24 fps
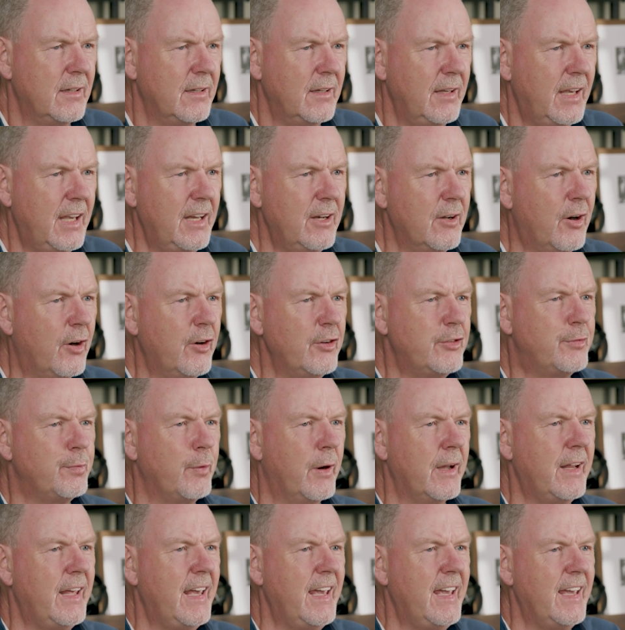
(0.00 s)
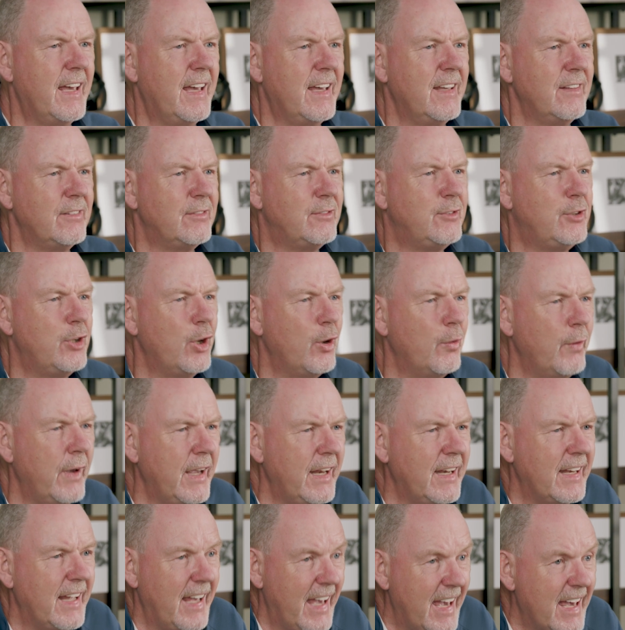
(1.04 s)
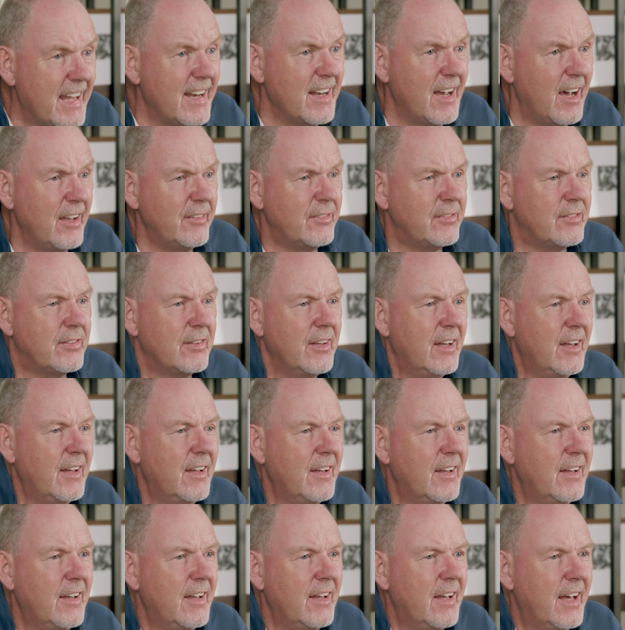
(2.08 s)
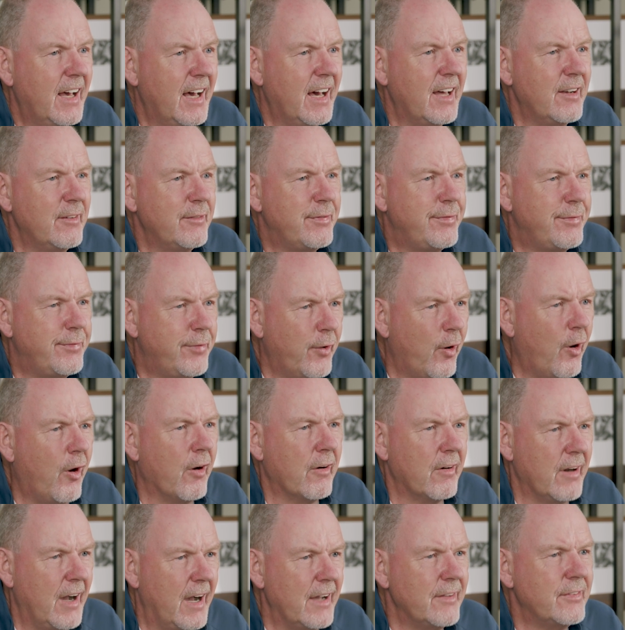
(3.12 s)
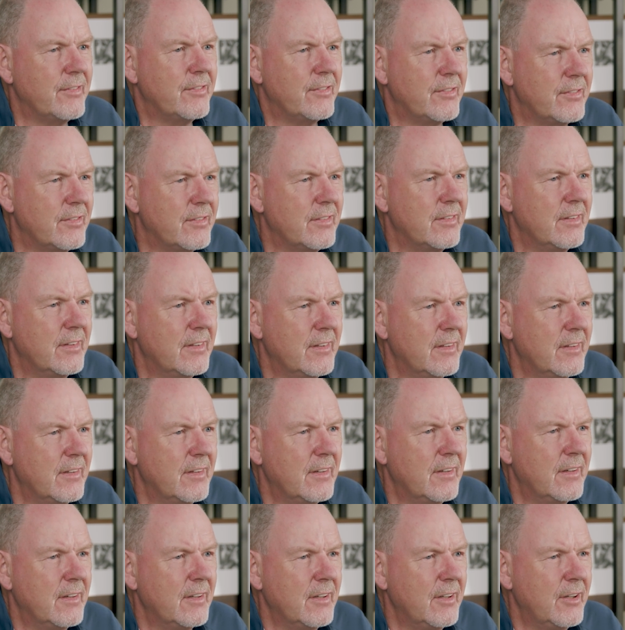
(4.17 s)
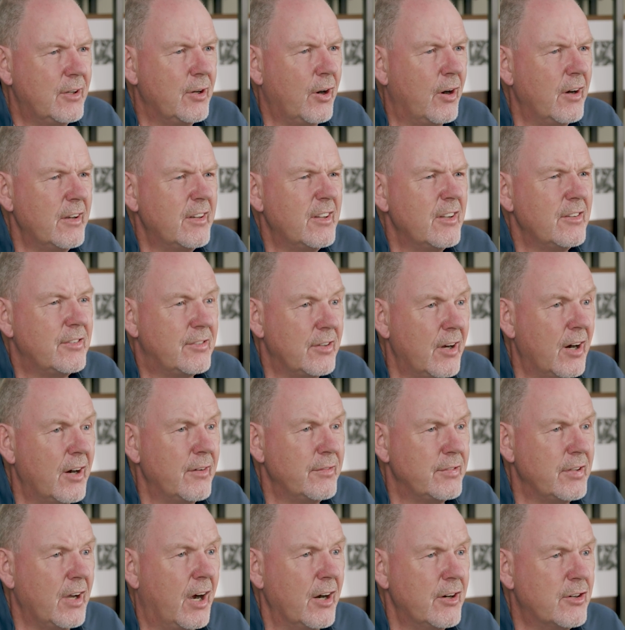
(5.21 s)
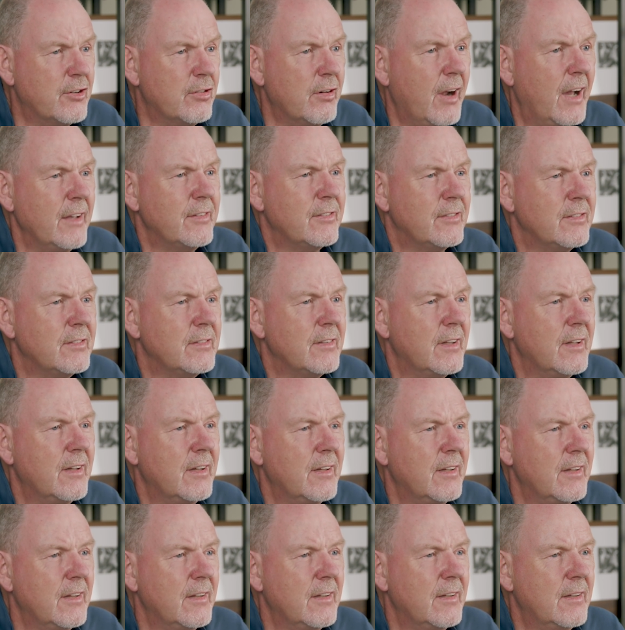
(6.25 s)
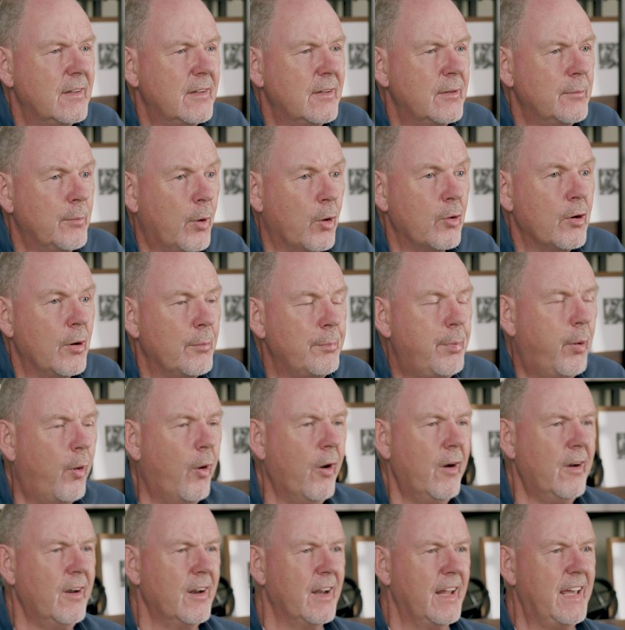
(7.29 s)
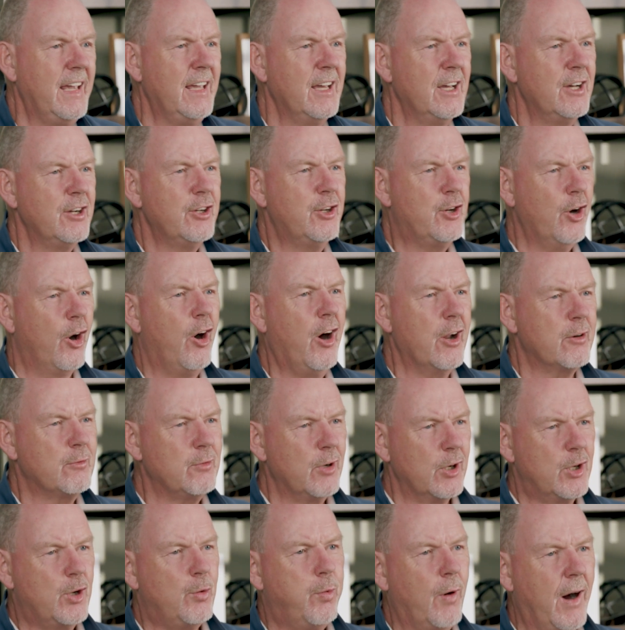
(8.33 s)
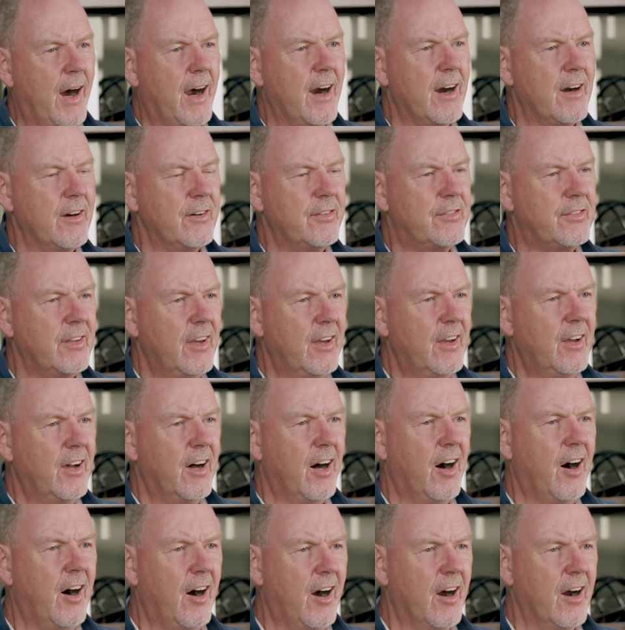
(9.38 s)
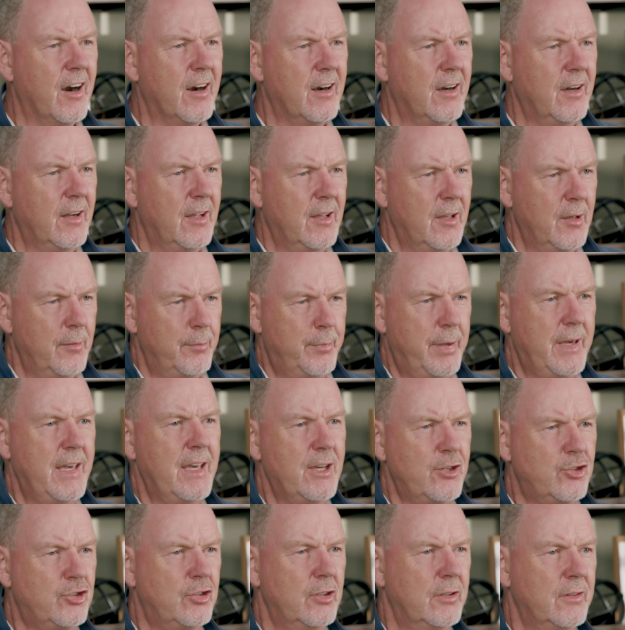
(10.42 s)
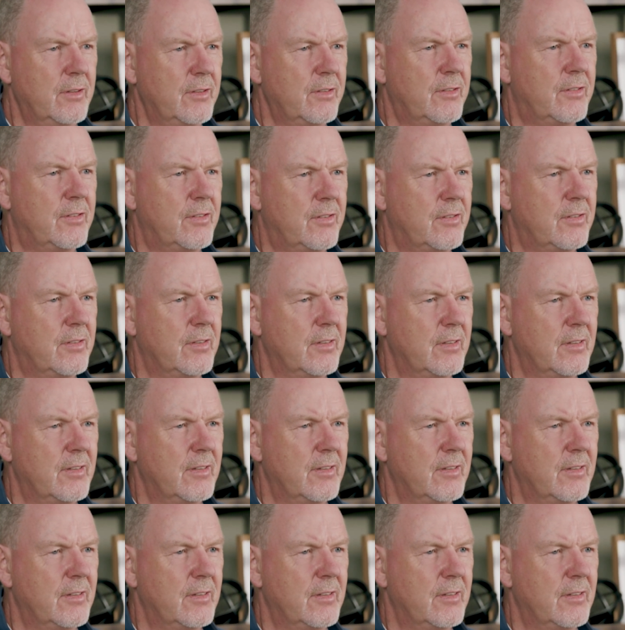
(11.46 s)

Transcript: He knows what he is doing in us and for us. God deserves our trust. More importantly, God requires our patience.